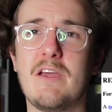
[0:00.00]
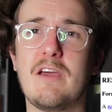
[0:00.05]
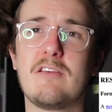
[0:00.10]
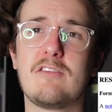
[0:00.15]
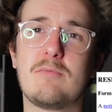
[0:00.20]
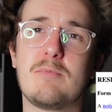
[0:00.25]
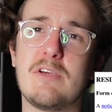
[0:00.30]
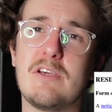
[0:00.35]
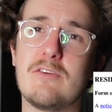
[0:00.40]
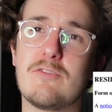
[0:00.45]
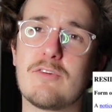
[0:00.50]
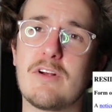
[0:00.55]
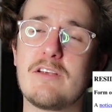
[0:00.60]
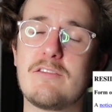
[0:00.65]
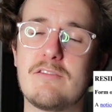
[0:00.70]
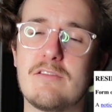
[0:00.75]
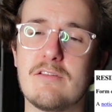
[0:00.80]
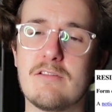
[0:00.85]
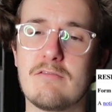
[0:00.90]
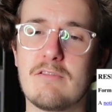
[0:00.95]
has to be
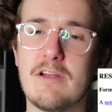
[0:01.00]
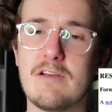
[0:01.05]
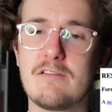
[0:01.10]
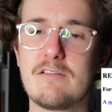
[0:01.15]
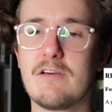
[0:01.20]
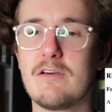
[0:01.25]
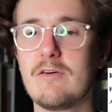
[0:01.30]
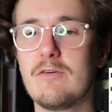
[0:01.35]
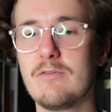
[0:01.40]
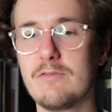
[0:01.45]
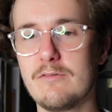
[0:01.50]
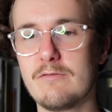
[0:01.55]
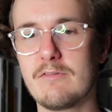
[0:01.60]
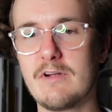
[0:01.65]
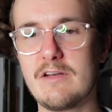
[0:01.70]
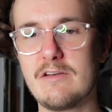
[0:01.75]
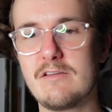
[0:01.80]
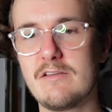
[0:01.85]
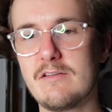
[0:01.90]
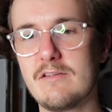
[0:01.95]
addressed to the renter or the
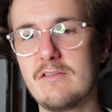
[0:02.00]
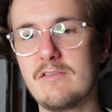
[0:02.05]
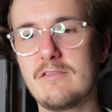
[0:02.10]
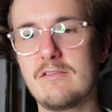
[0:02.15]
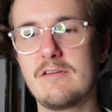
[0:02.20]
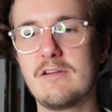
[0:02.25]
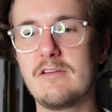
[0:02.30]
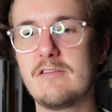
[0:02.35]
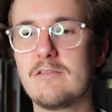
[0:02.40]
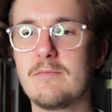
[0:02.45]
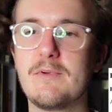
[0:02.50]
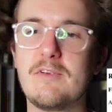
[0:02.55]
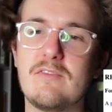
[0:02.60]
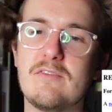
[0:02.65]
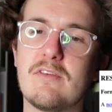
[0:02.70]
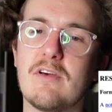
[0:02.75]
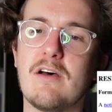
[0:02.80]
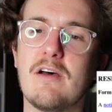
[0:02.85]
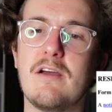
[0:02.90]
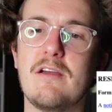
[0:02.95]
renters. It needs to be
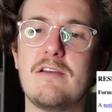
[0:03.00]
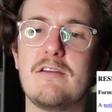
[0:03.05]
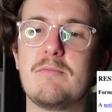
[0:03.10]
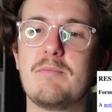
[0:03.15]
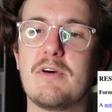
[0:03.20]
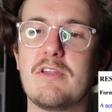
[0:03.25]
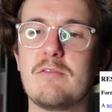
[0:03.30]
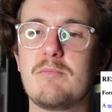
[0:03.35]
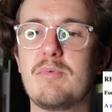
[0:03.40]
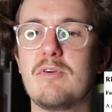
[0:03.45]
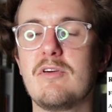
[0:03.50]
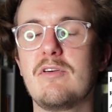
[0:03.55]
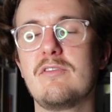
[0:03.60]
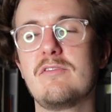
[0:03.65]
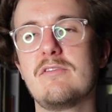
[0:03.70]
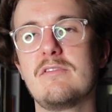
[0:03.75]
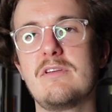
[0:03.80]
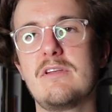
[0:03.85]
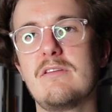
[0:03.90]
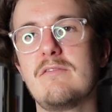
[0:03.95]
signed by the
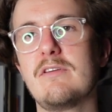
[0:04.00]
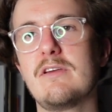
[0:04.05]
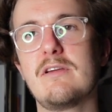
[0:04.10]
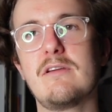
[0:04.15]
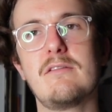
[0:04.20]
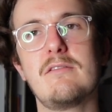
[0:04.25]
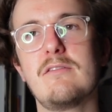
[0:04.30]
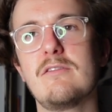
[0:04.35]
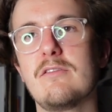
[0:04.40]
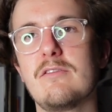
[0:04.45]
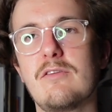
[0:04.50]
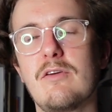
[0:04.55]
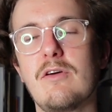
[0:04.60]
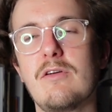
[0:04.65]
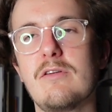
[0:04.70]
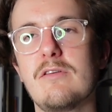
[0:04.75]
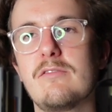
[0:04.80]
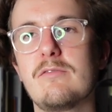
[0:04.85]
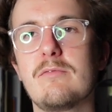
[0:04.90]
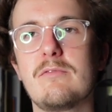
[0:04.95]
person giving the
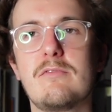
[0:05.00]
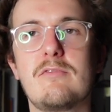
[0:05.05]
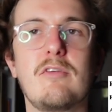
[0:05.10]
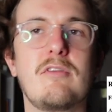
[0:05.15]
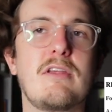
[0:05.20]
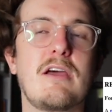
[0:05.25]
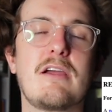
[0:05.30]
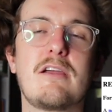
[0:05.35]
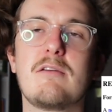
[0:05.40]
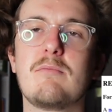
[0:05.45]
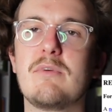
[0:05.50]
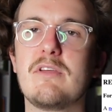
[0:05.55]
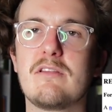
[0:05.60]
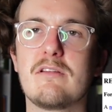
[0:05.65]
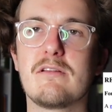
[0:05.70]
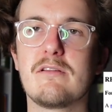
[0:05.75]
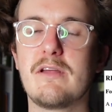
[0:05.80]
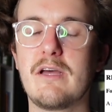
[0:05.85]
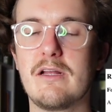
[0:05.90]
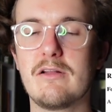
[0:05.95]
notice, so that can be
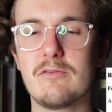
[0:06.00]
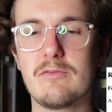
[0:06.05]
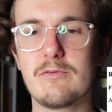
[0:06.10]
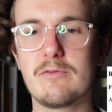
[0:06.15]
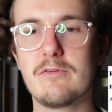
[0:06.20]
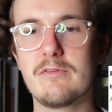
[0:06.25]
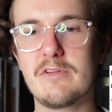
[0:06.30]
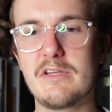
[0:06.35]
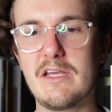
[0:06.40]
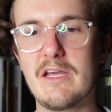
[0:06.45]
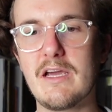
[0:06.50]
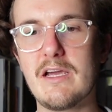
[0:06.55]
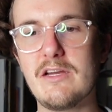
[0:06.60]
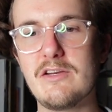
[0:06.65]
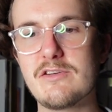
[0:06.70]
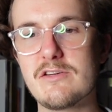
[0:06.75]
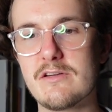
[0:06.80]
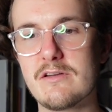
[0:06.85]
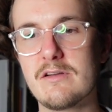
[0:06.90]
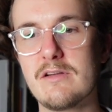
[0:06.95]
the landlord or the
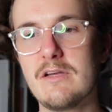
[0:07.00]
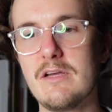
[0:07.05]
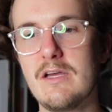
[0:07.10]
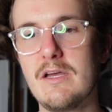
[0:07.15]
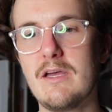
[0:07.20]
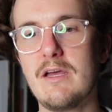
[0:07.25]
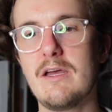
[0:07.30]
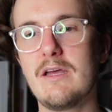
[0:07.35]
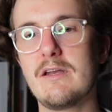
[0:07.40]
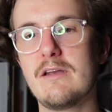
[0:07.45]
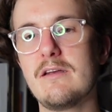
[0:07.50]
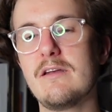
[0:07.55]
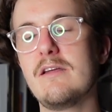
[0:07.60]
agent, and it